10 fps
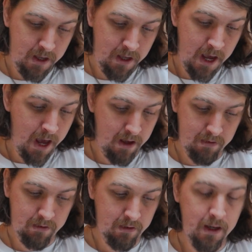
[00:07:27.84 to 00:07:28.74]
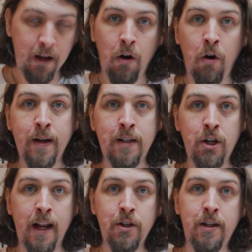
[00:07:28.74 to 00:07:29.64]
Yeah, always a
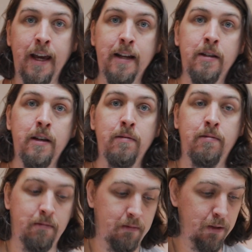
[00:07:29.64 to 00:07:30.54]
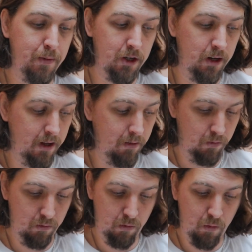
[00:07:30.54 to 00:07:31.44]
challenge to get to,
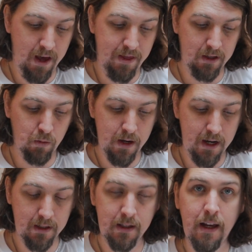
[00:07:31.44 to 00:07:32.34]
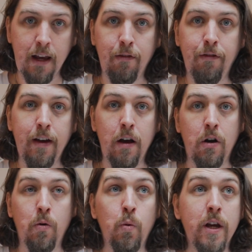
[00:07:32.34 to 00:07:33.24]
especially where this one is in
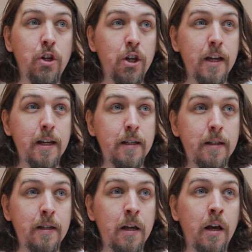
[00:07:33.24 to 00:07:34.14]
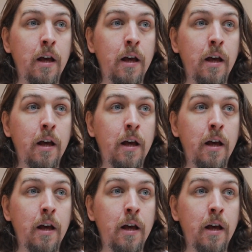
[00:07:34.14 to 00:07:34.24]
Fiach, which is